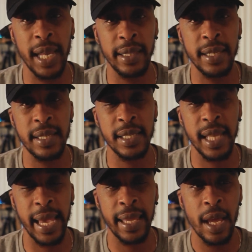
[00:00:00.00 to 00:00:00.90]
Like, this is
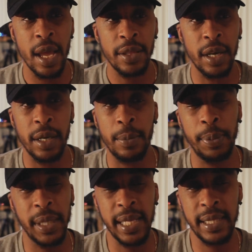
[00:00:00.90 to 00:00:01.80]
like the
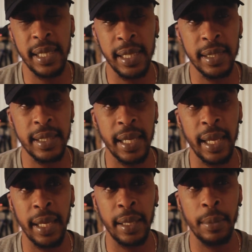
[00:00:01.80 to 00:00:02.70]
blessings
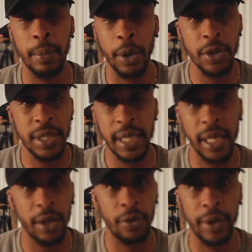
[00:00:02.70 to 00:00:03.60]
and
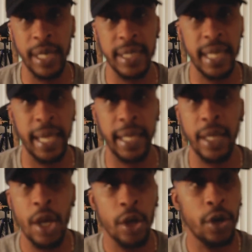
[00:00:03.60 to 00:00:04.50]
mercy and grace
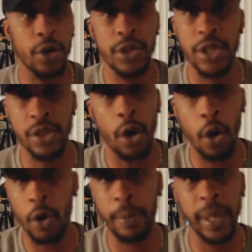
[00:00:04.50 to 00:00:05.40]
and curses
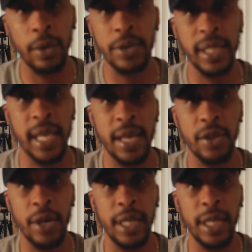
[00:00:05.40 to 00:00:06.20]
all mingled together,